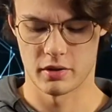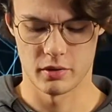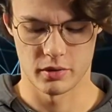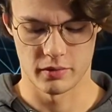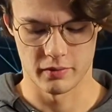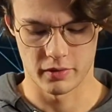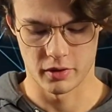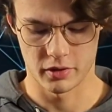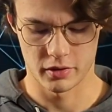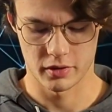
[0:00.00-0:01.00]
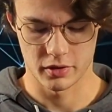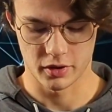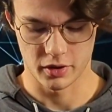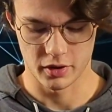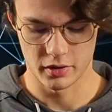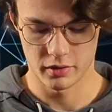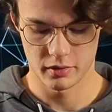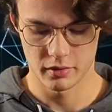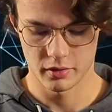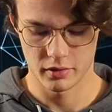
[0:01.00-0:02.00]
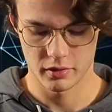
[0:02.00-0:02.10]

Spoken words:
do some first turns.